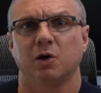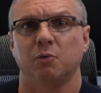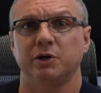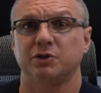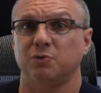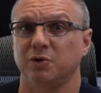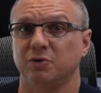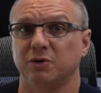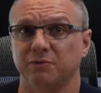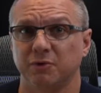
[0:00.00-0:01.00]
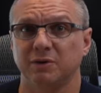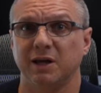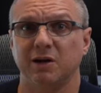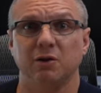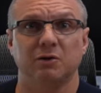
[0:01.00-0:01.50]
which will convert
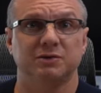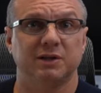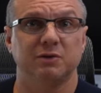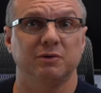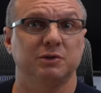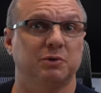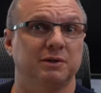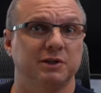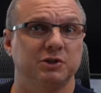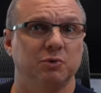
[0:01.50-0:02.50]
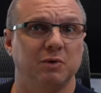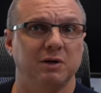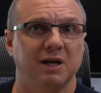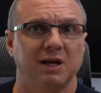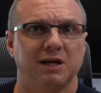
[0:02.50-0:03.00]
the analog signal into a digital
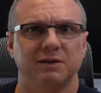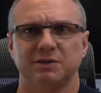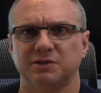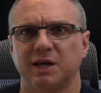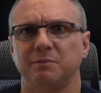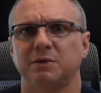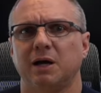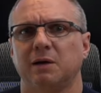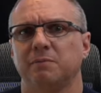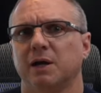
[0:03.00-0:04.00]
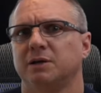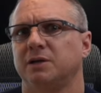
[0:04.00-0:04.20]
one and at the same time